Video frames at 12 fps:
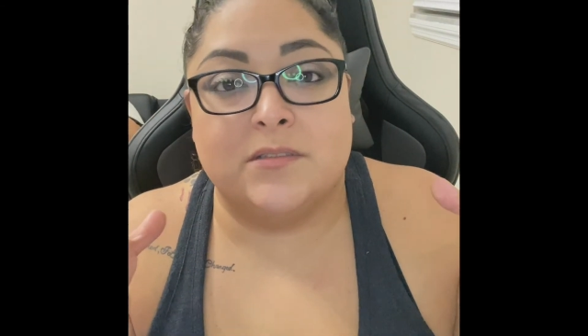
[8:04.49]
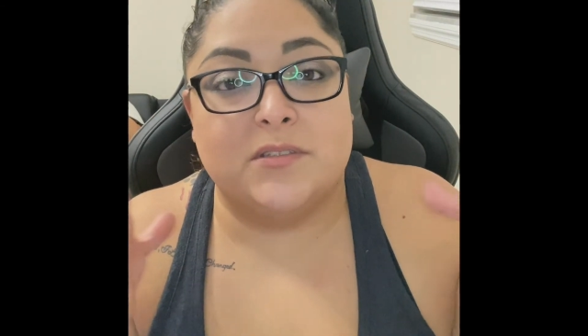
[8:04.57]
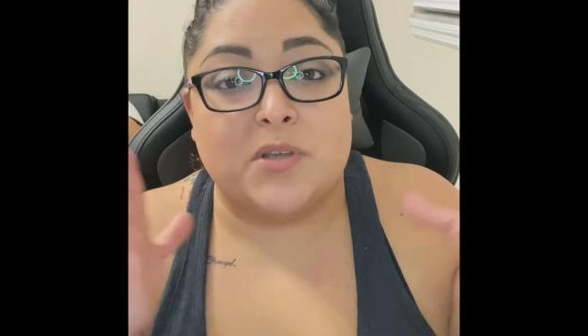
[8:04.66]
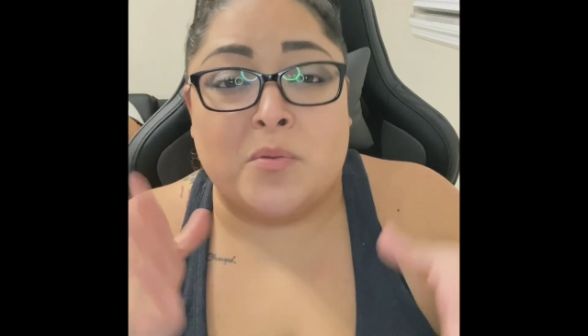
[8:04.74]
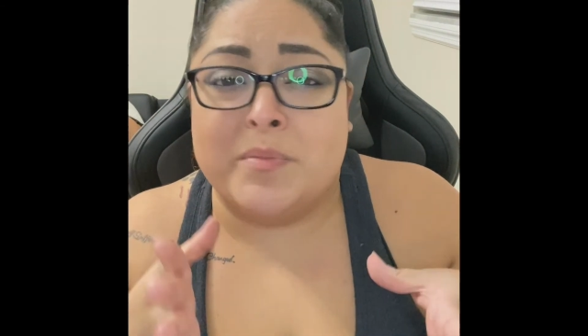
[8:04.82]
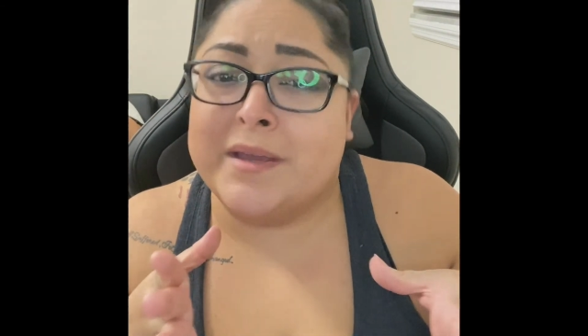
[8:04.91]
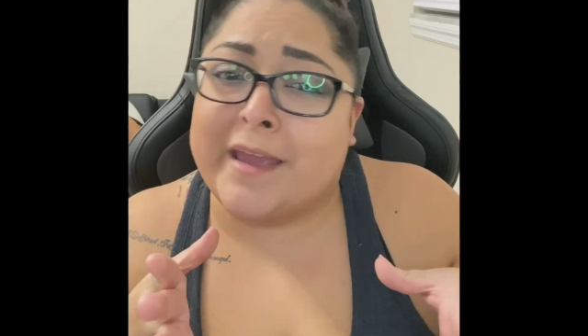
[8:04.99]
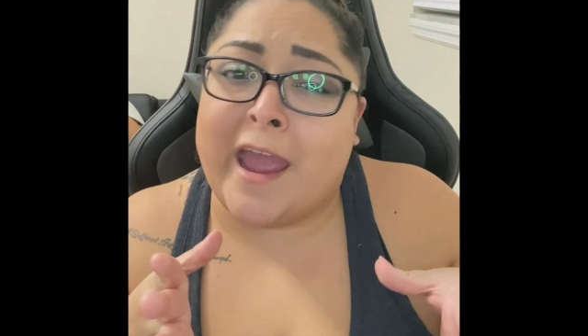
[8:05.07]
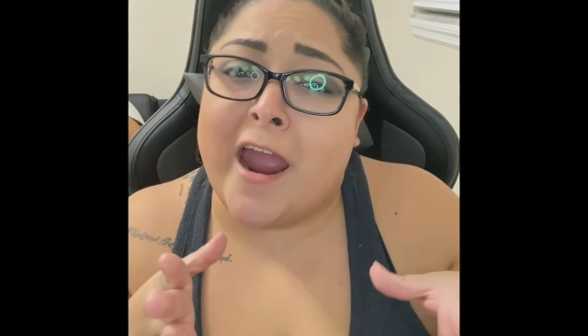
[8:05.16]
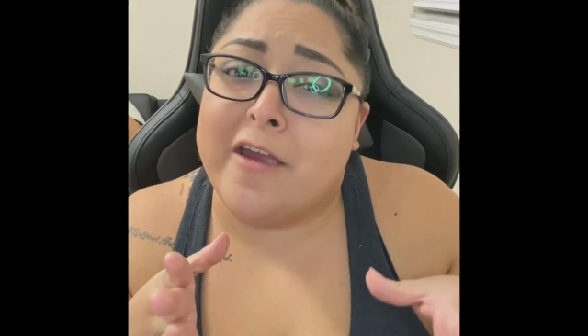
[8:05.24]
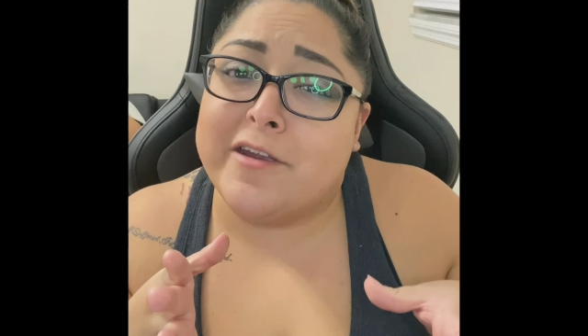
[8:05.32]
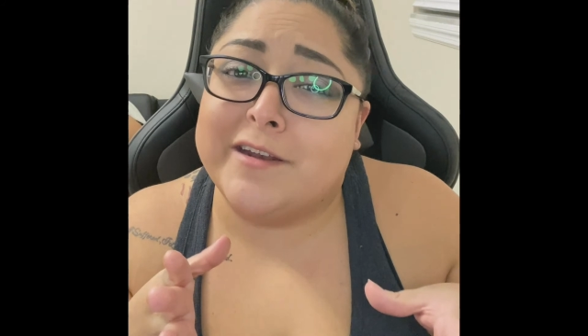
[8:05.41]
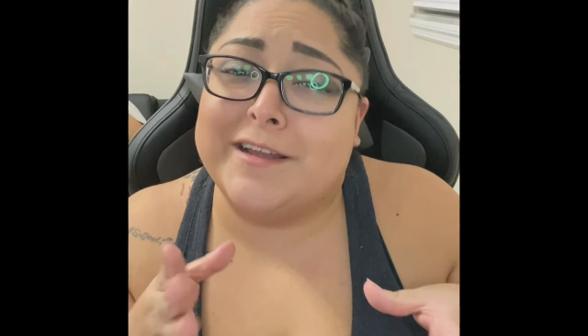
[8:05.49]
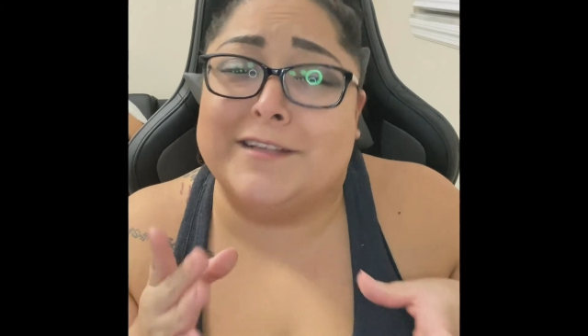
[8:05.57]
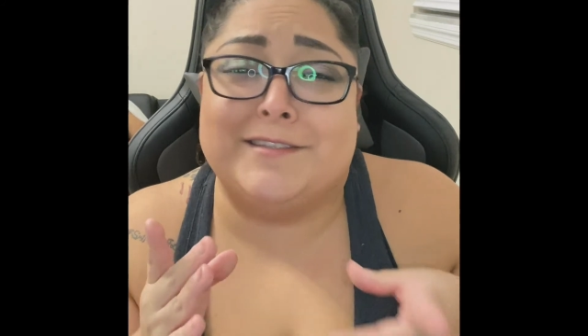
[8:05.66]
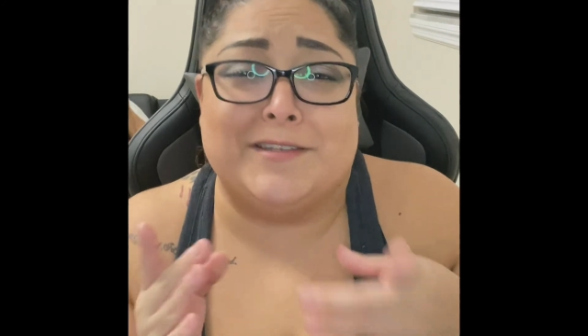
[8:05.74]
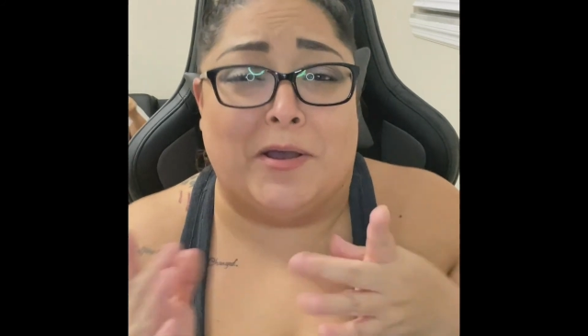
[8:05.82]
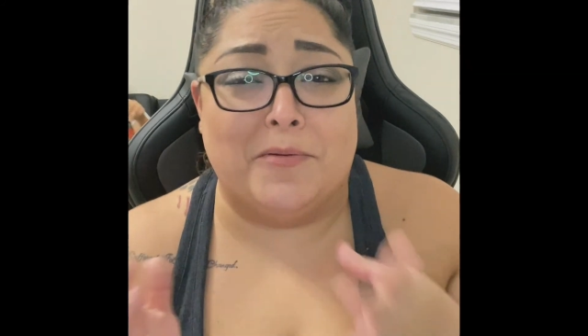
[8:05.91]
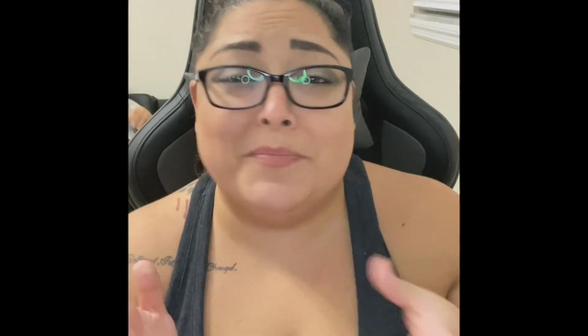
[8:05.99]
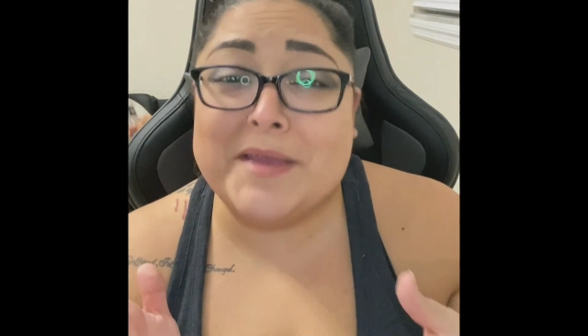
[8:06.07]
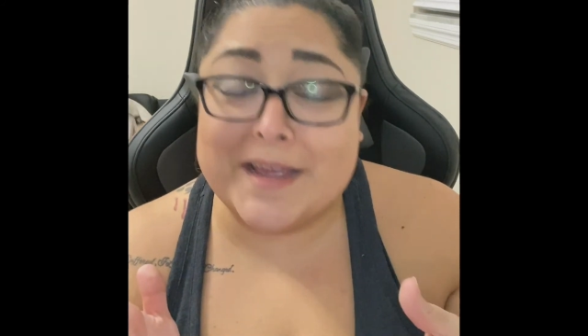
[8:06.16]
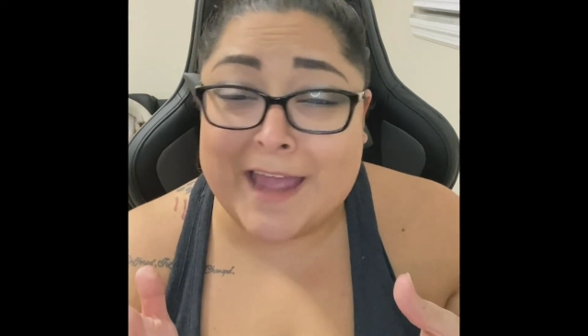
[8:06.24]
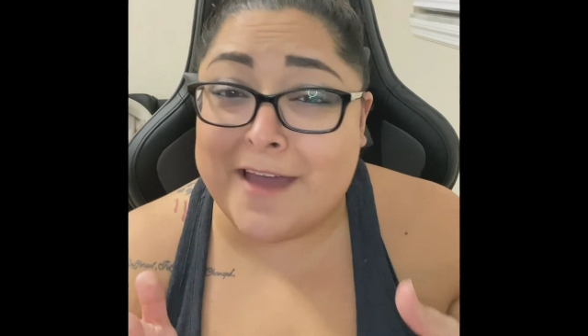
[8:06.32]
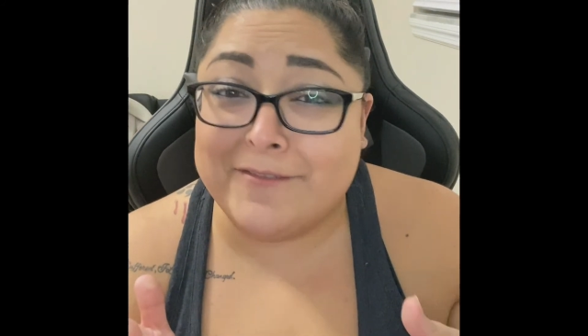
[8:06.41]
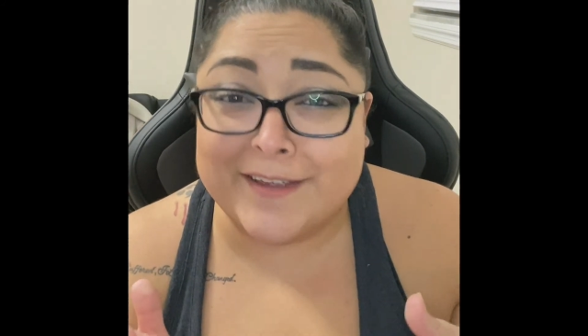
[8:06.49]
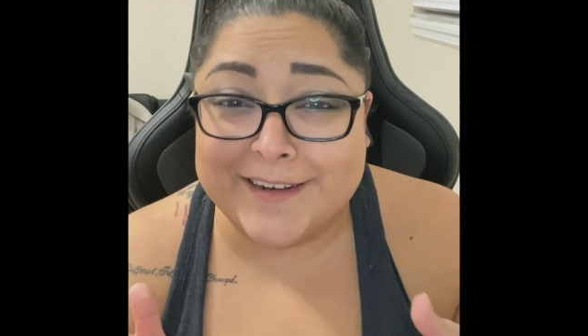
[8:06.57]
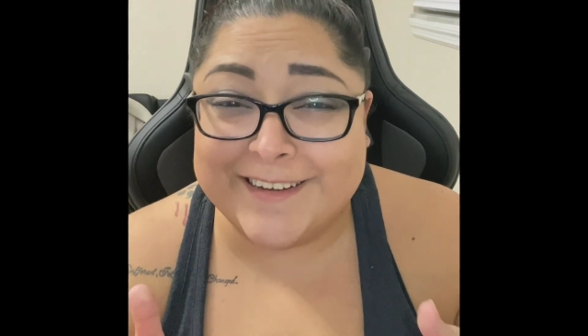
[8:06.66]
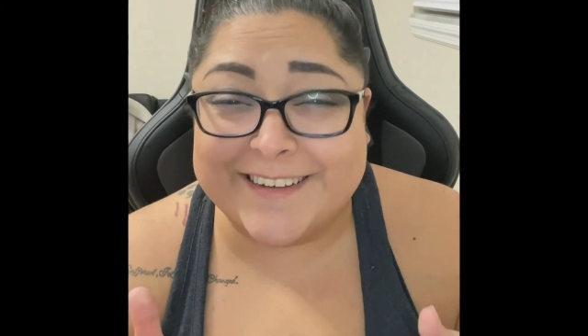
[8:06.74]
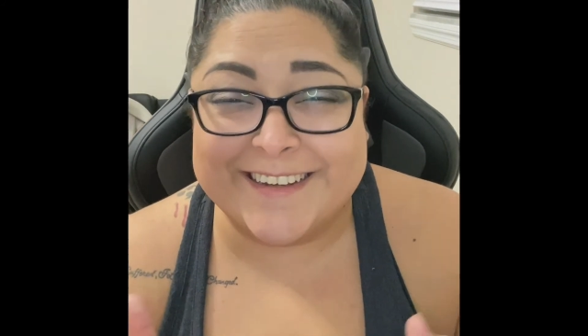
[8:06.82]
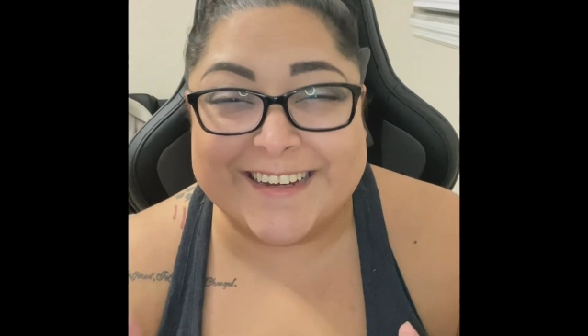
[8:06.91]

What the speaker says: Don't be a Karen, don't be a Kevin.